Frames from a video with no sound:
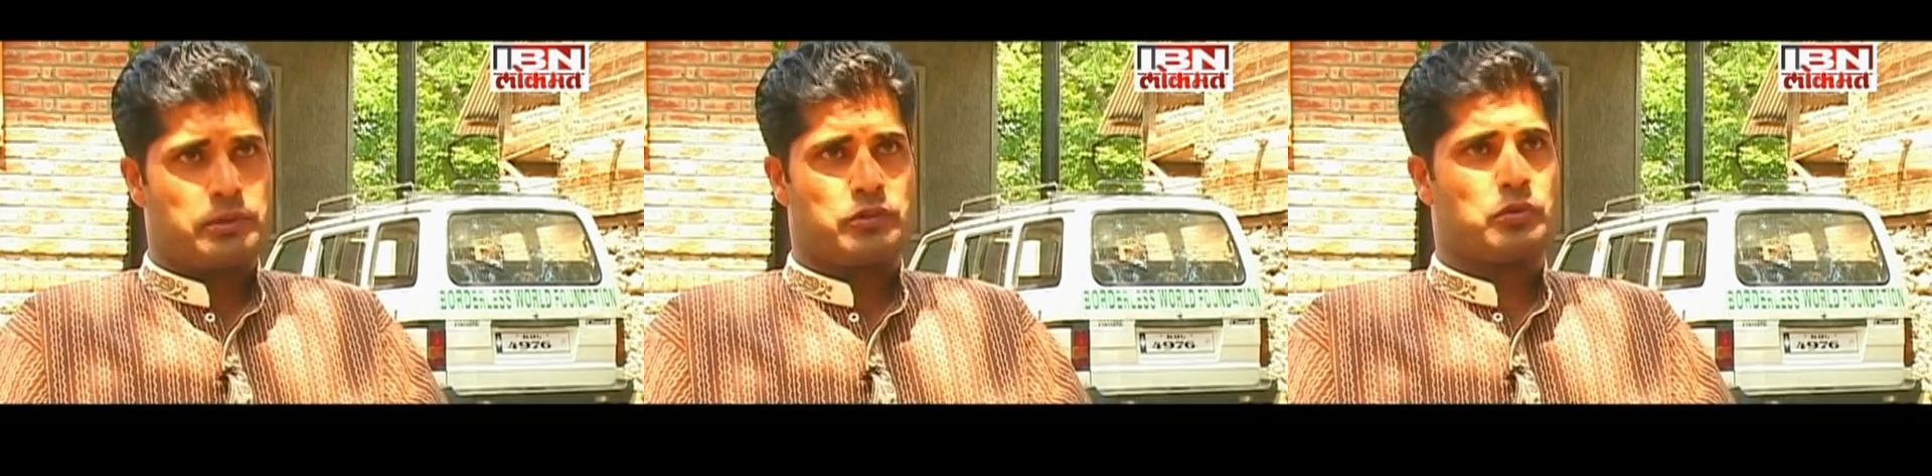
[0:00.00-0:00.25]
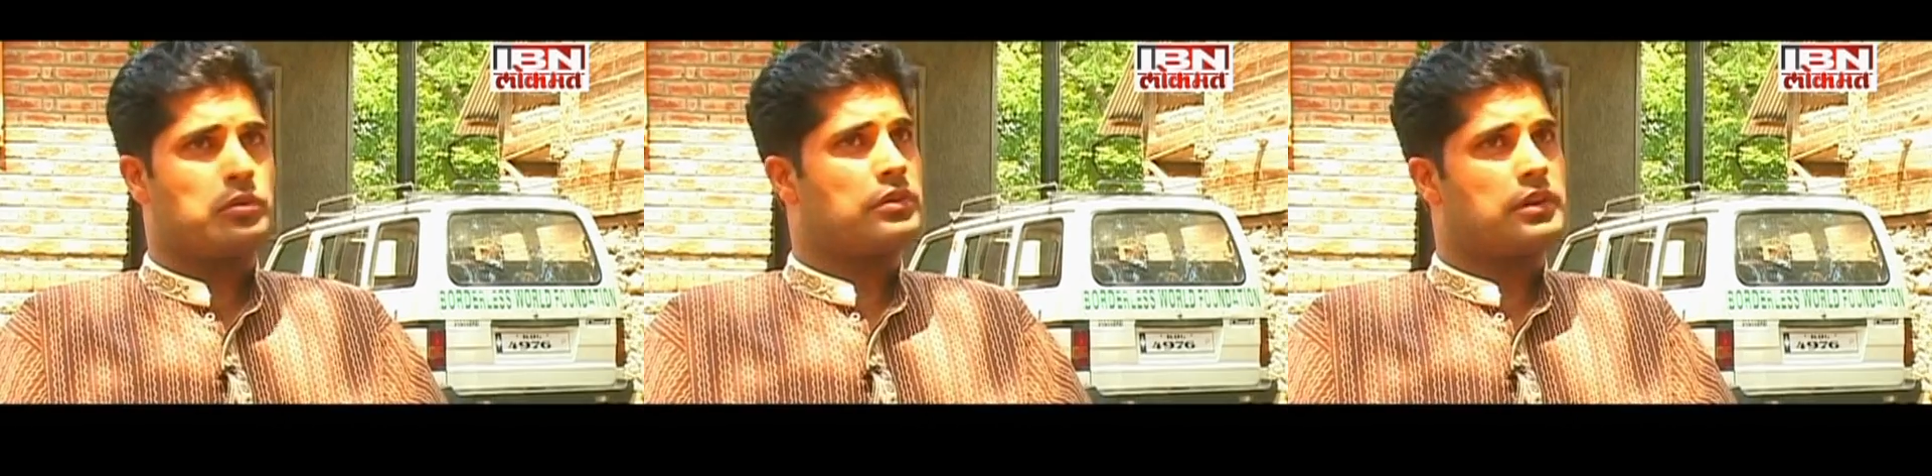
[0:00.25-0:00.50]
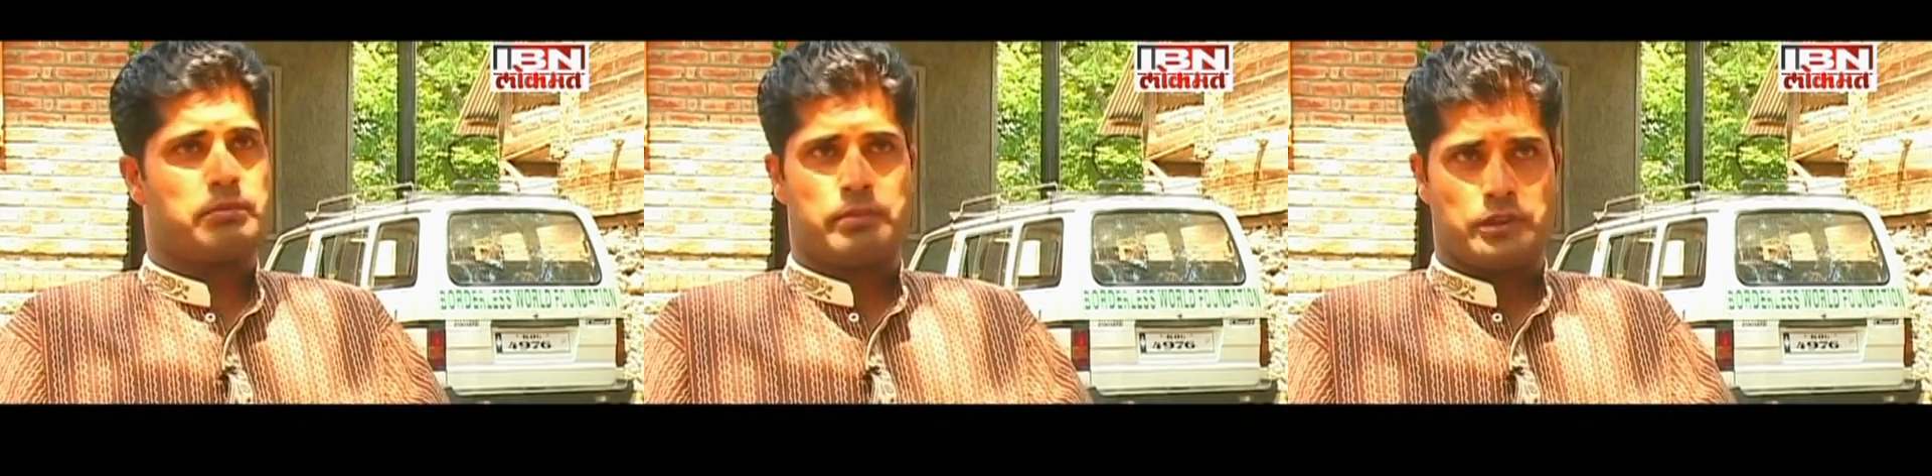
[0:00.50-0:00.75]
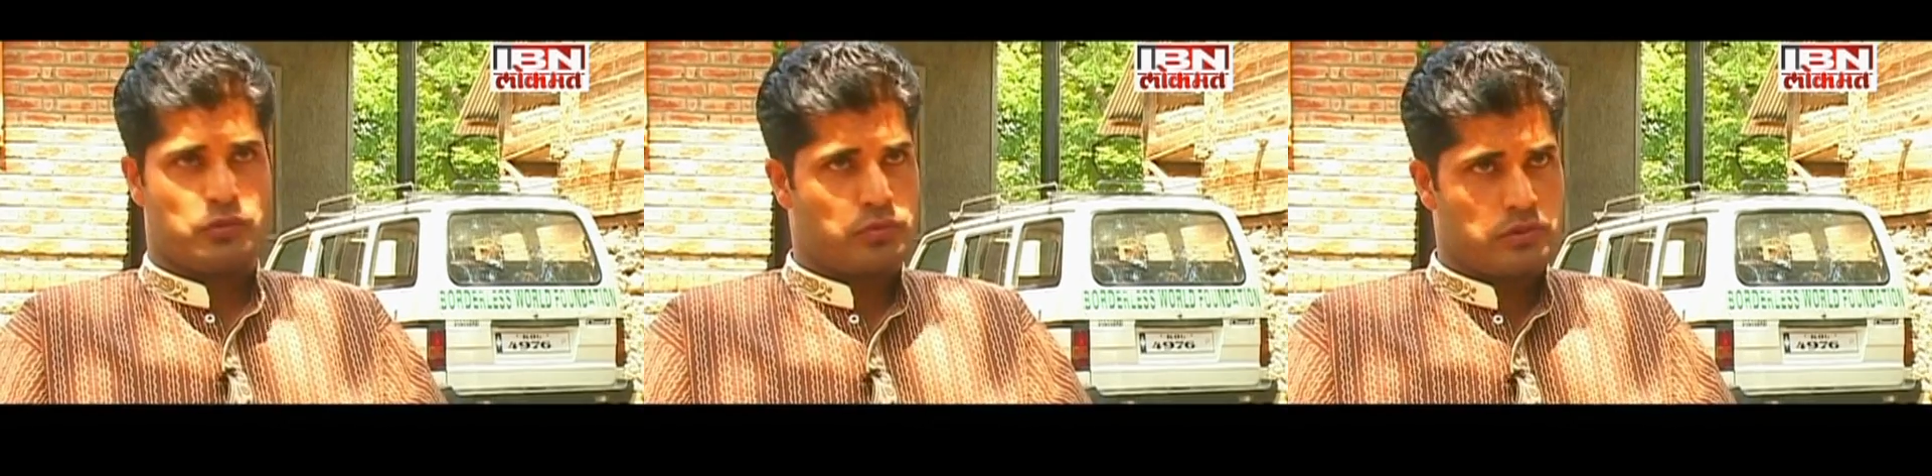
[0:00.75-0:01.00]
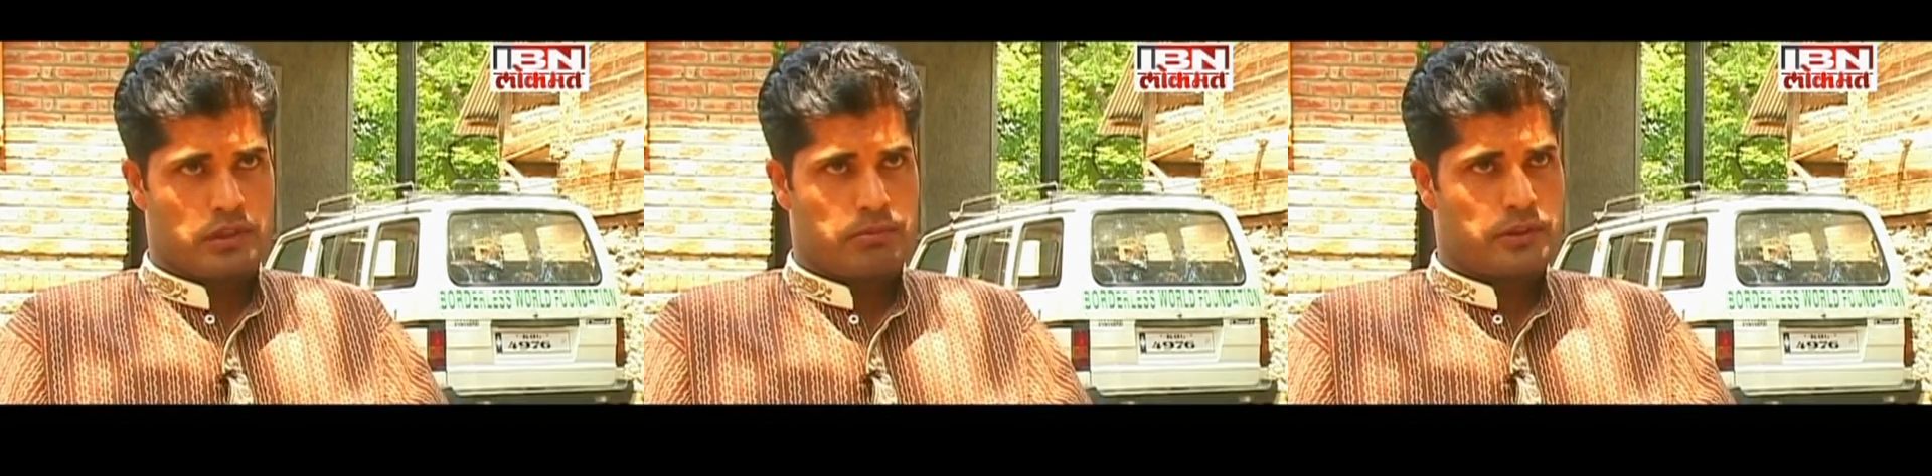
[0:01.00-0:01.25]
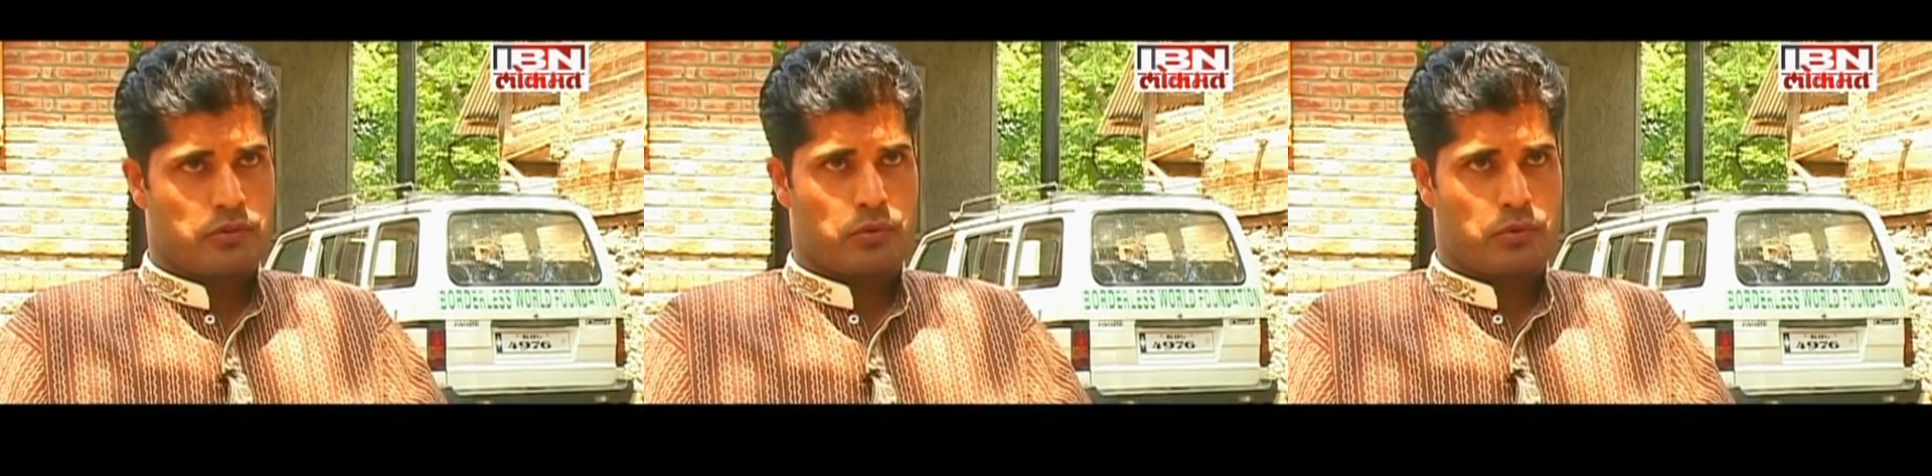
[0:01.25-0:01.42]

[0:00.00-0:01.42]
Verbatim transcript: manpower and funds